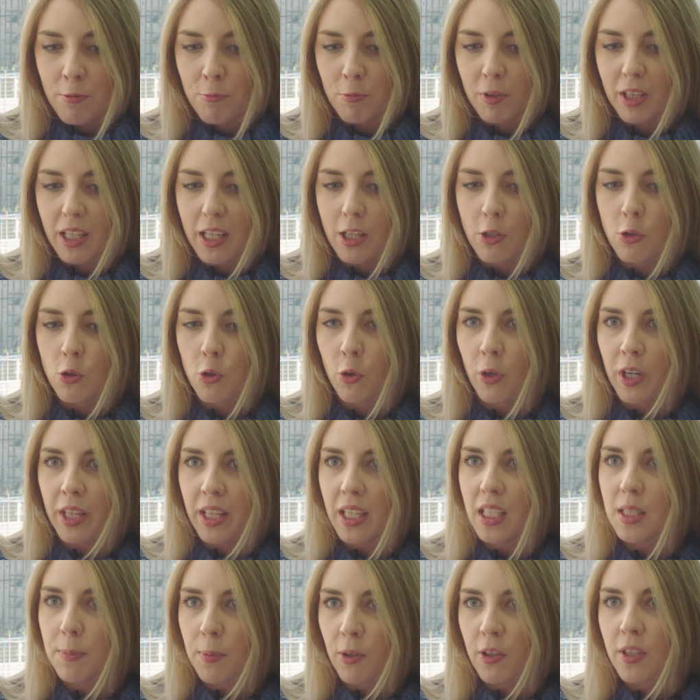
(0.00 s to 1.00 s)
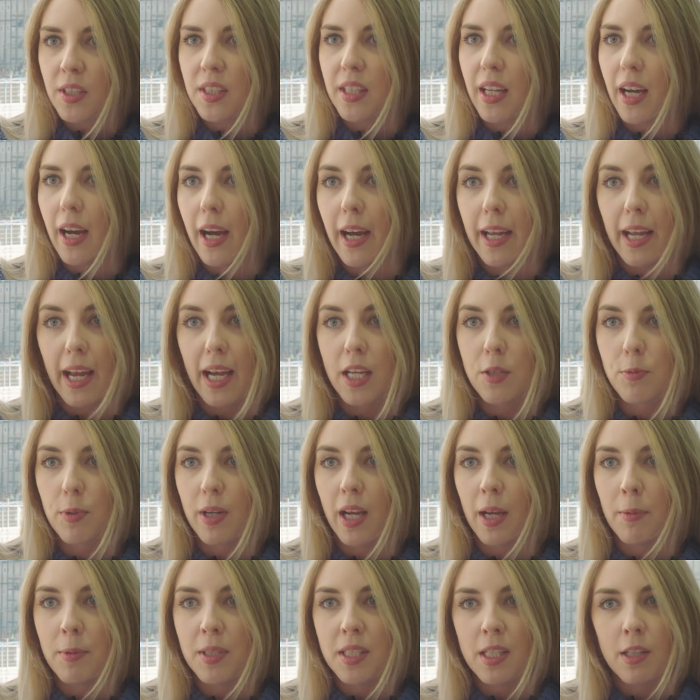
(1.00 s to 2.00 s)
really enjoy the experience that I had when I
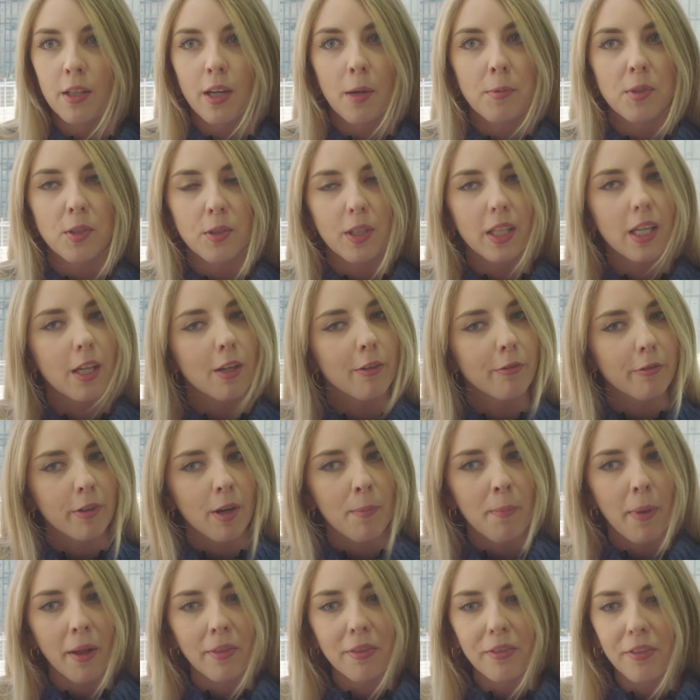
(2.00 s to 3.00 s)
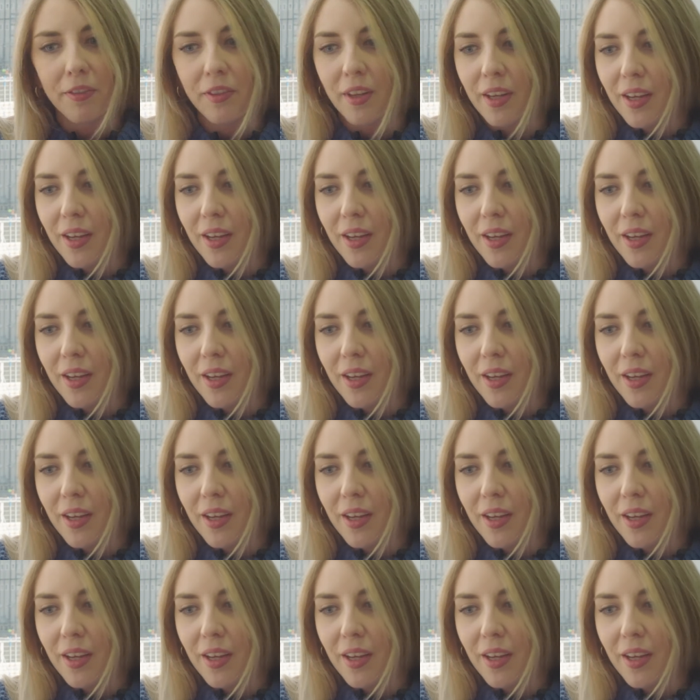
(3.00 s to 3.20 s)
was here. I was only here for a month,